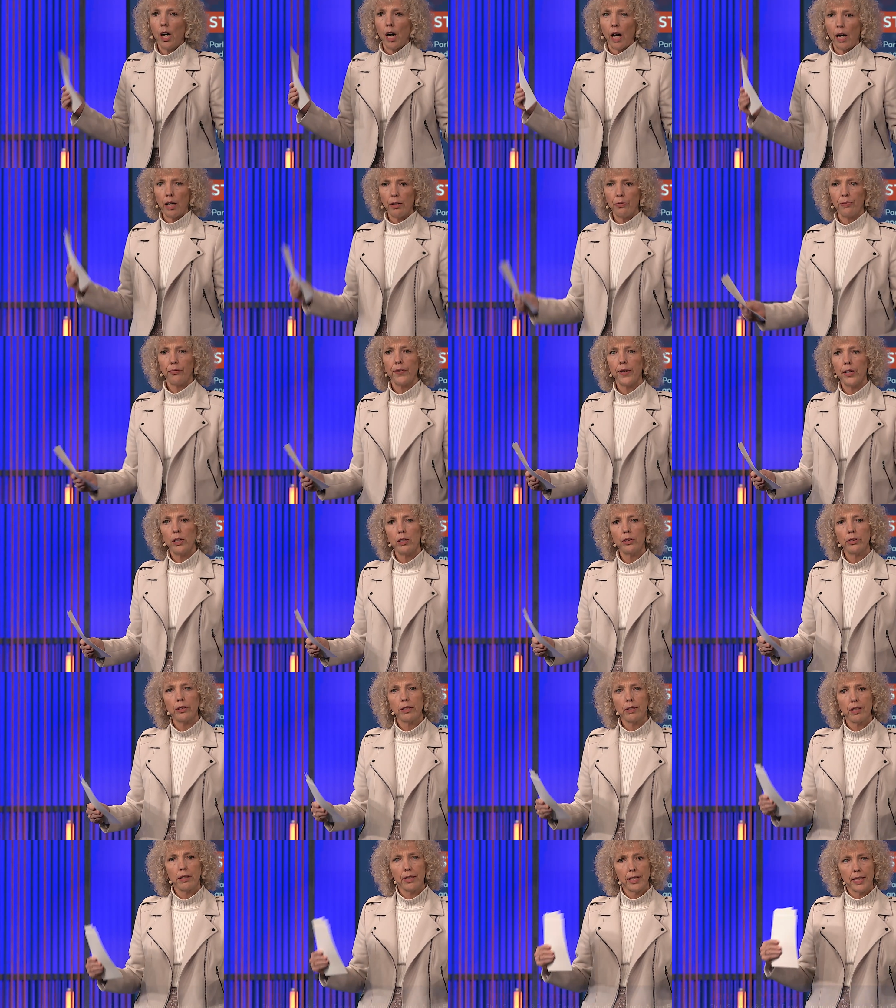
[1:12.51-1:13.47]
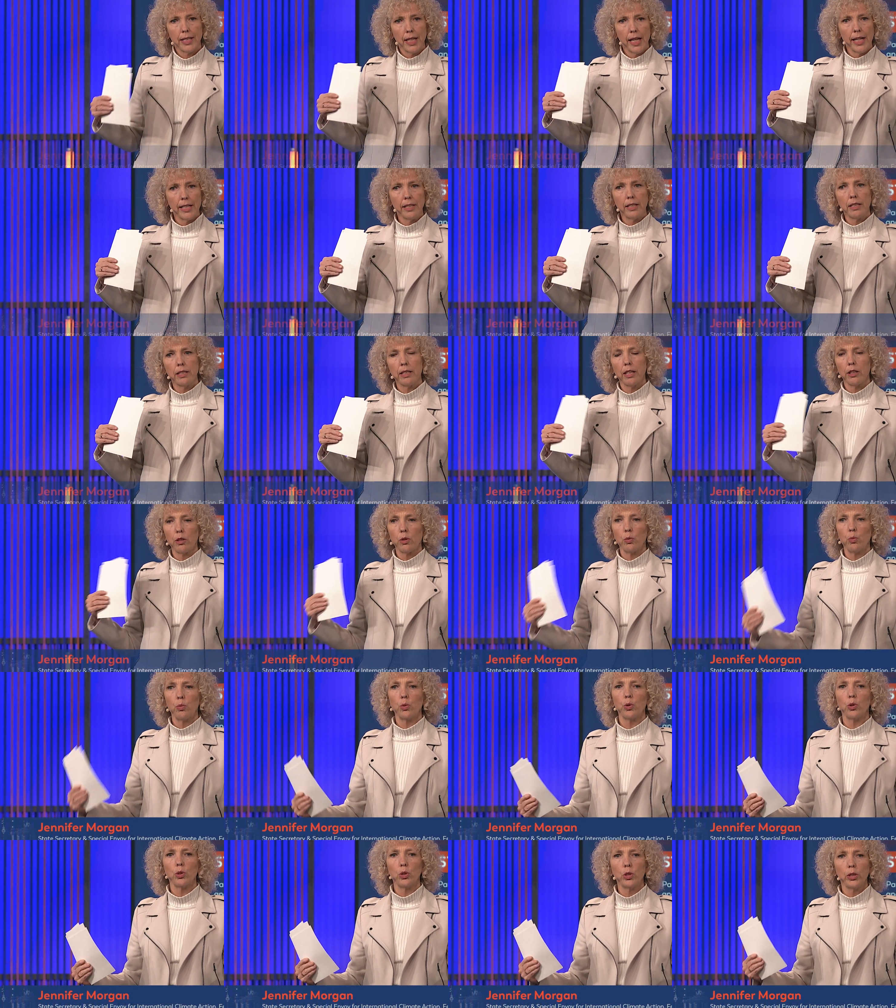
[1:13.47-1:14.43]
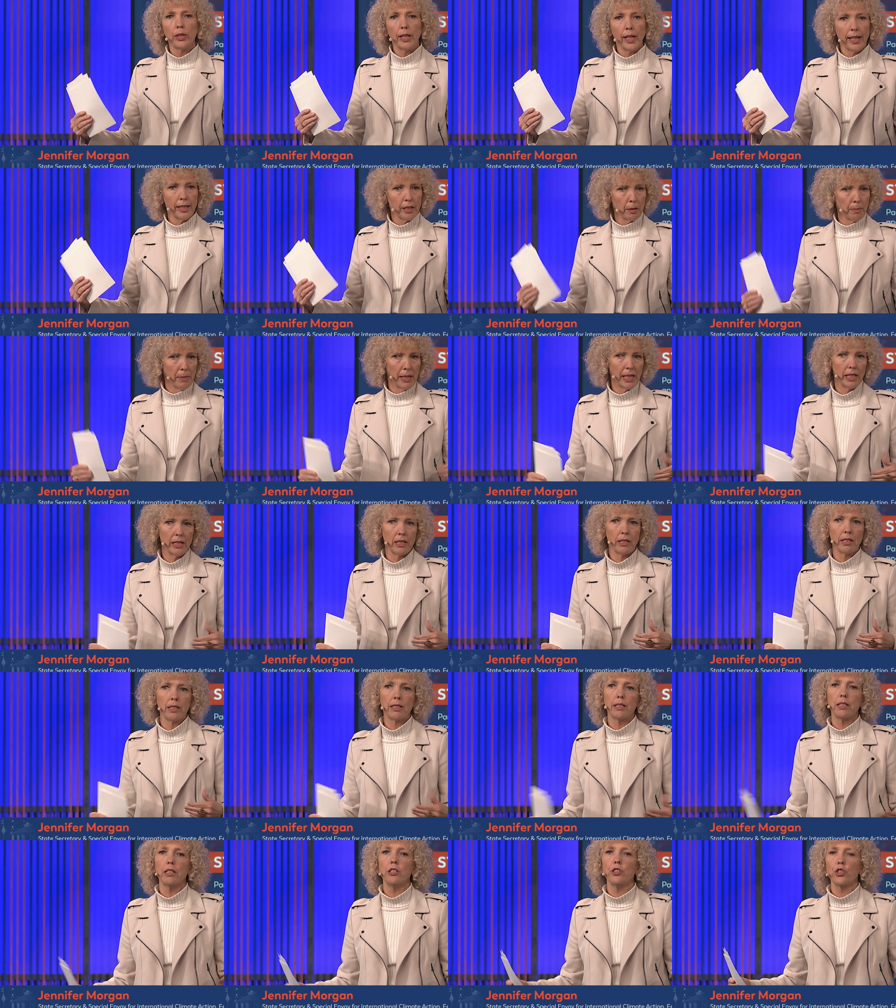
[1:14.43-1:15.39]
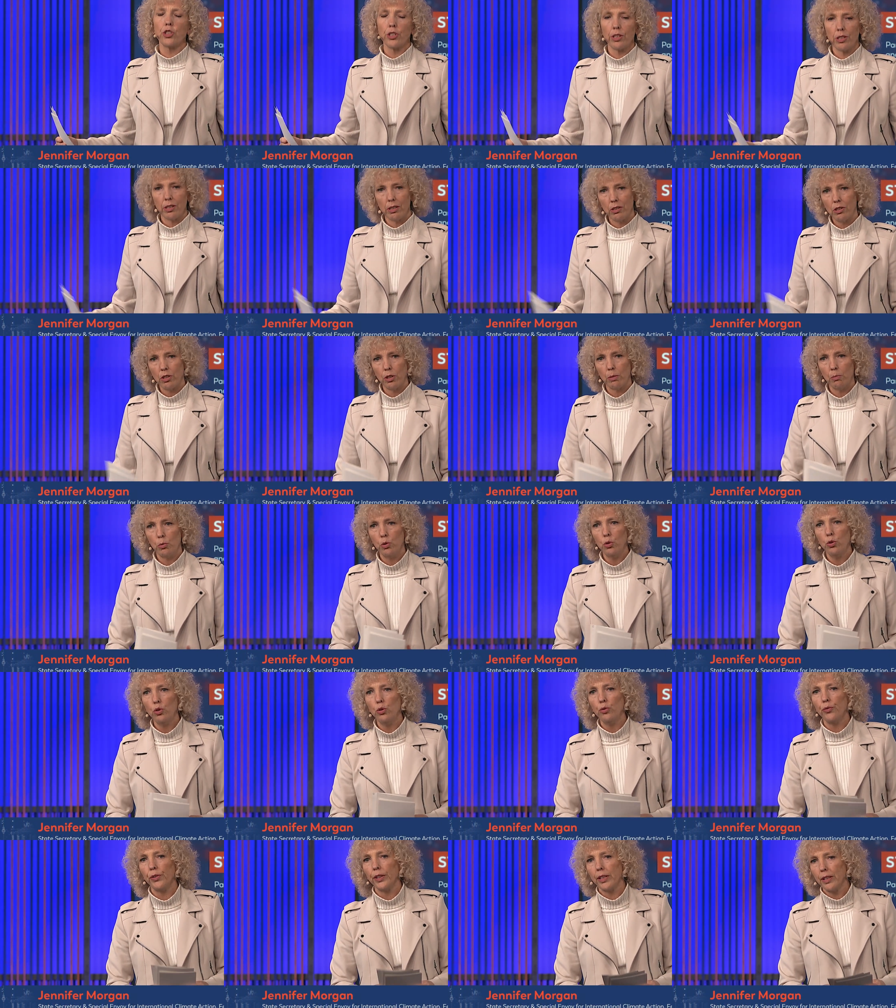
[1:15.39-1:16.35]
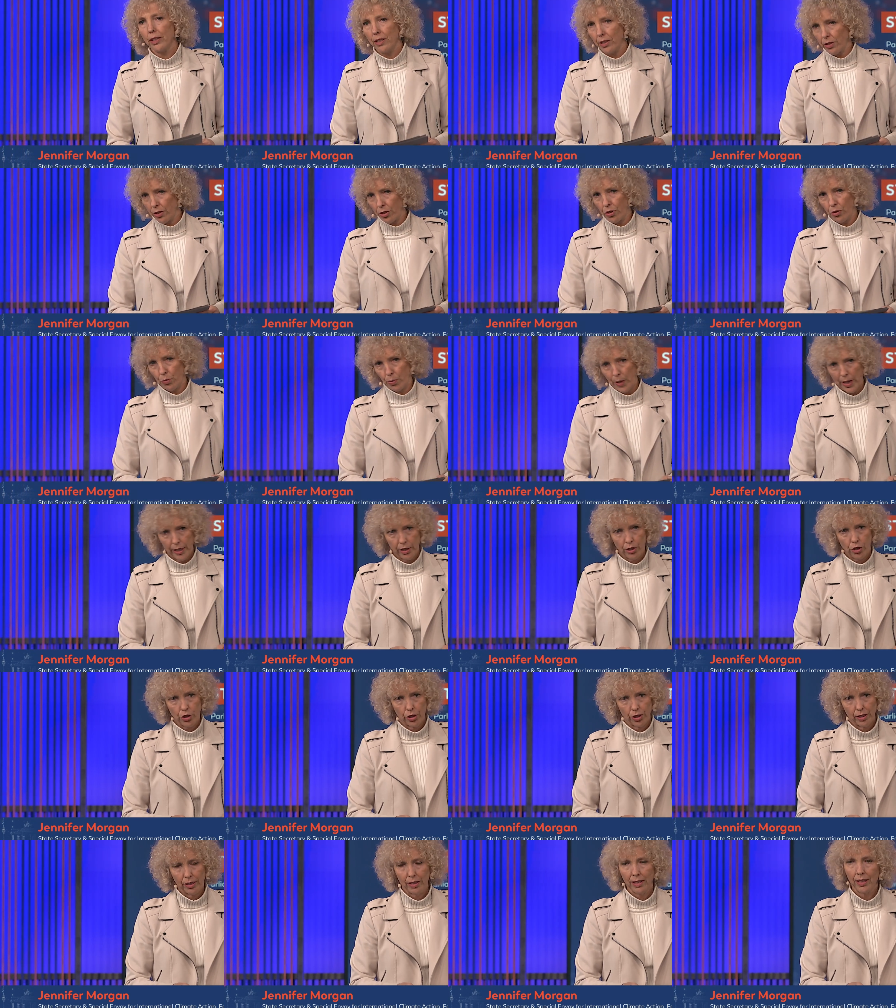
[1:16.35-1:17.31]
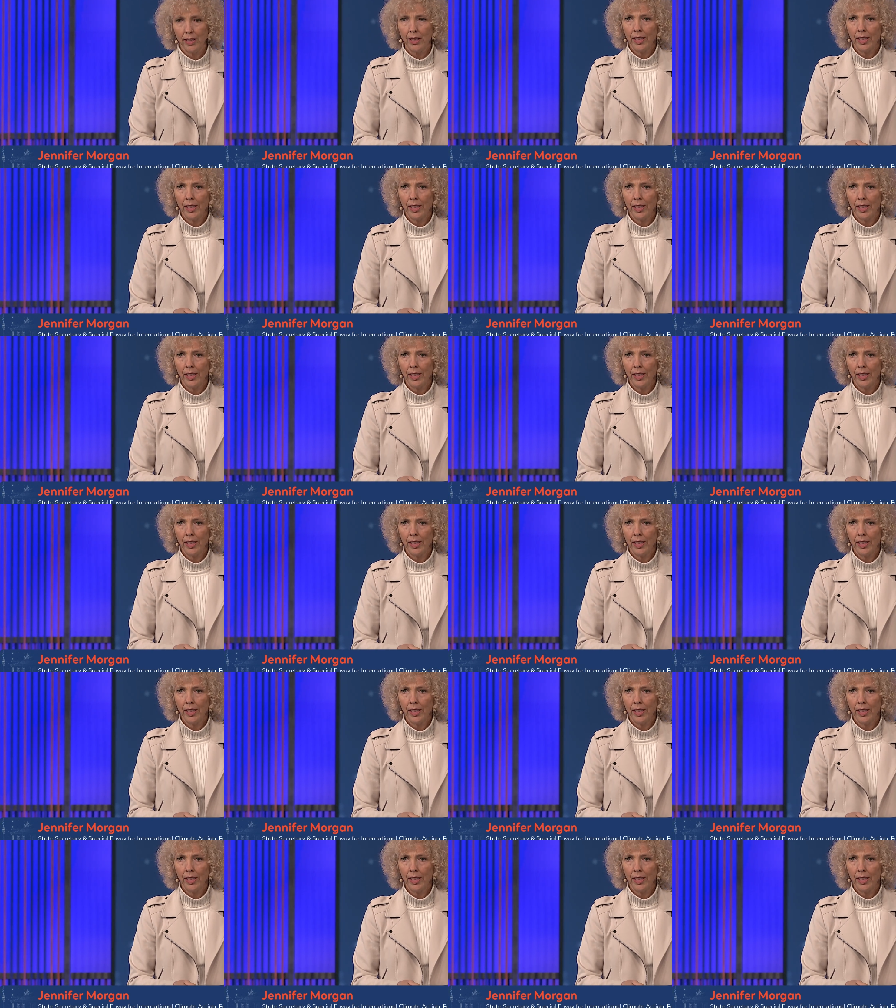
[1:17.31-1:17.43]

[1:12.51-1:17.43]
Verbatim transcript: I felt the sense that the world has made a decision to move in this direction.